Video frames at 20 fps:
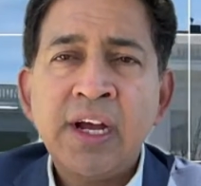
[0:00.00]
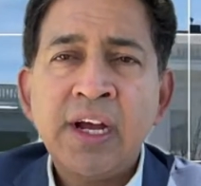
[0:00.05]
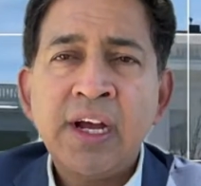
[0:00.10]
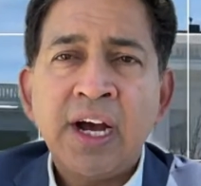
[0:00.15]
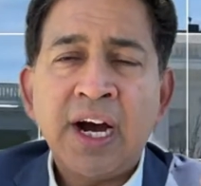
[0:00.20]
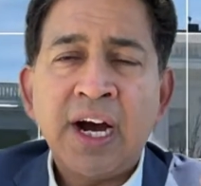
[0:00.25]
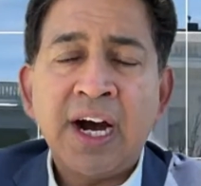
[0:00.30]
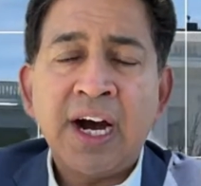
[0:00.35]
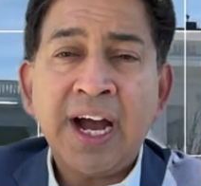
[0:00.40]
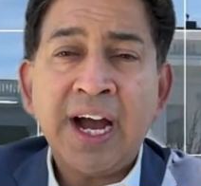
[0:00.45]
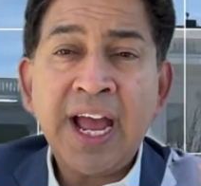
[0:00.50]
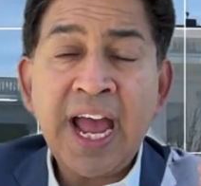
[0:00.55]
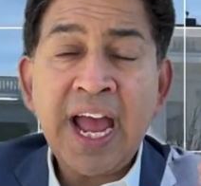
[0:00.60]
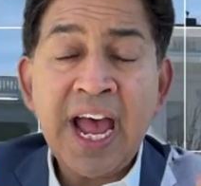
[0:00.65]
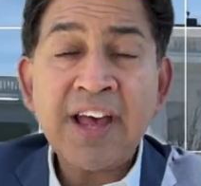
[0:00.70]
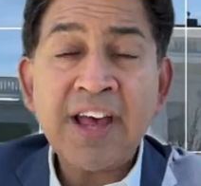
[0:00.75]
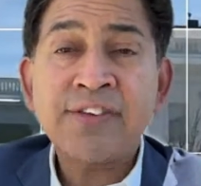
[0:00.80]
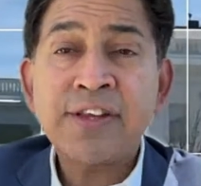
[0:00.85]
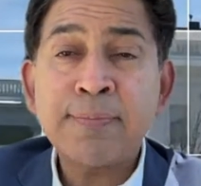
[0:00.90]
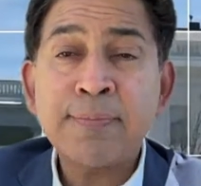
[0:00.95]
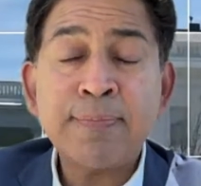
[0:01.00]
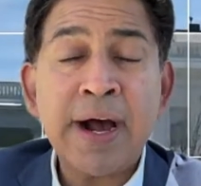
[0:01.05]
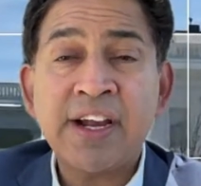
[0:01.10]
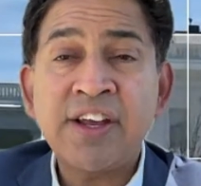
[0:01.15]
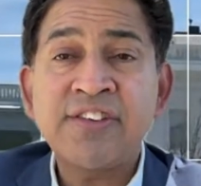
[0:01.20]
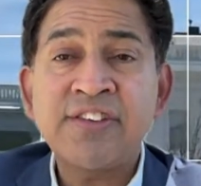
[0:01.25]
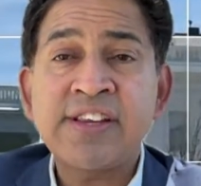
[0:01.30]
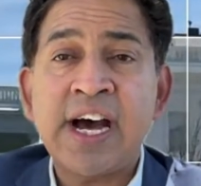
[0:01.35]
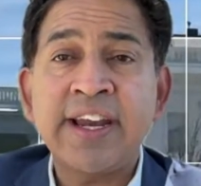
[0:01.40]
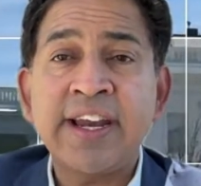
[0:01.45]

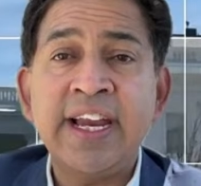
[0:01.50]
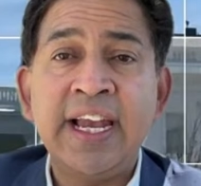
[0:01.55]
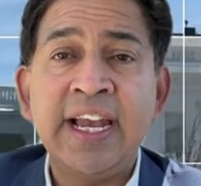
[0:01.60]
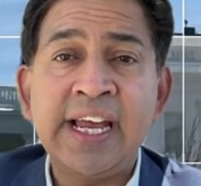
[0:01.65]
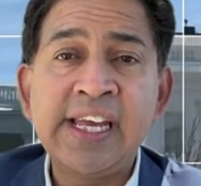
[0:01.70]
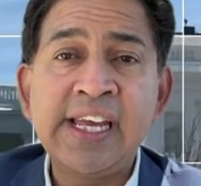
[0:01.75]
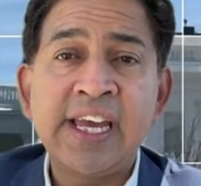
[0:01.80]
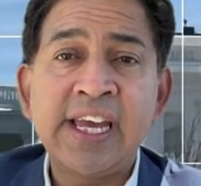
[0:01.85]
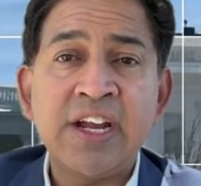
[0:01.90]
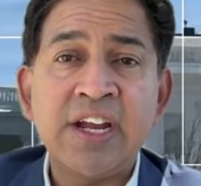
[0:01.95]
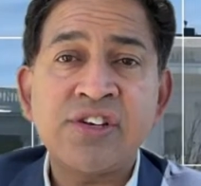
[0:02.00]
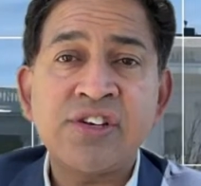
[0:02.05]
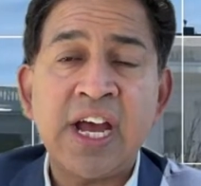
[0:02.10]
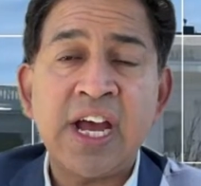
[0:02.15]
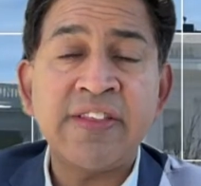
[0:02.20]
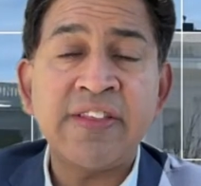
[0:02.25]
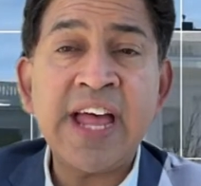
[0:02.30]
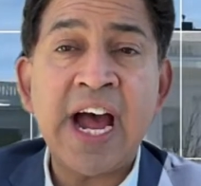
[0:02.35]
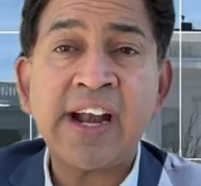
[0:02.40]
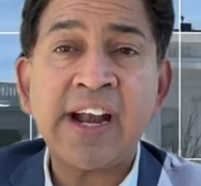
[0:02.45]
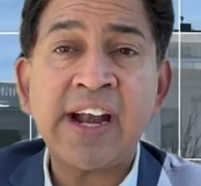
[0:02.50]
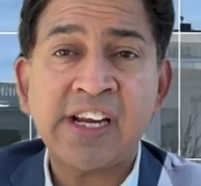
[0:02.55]
Pakistani linkage, and that